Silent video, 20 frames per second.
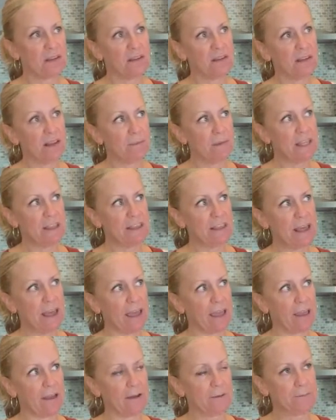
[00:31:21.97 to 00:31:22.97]
let me
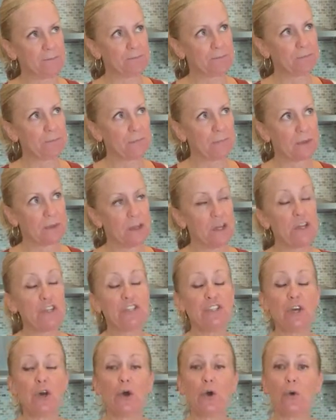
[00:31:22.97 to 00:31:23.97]
think.
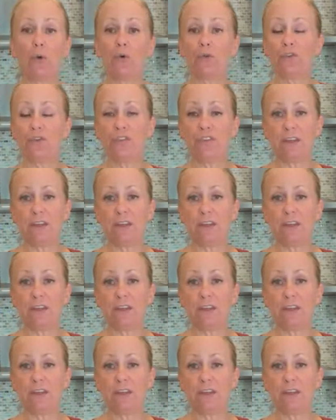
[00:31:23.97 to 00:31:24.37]
So